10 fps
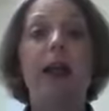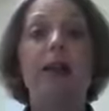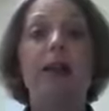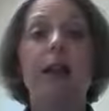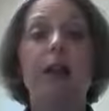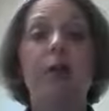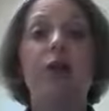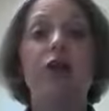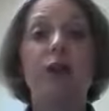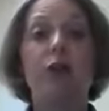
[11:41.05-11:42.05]
instead of
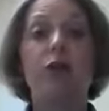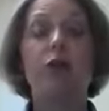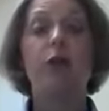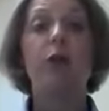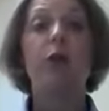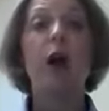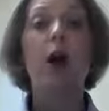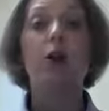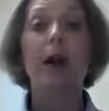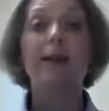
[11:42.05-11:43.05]
pushing too
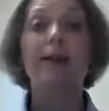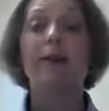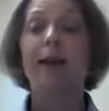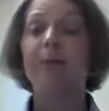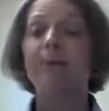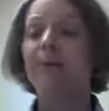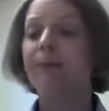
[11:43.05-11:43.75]
aggressively.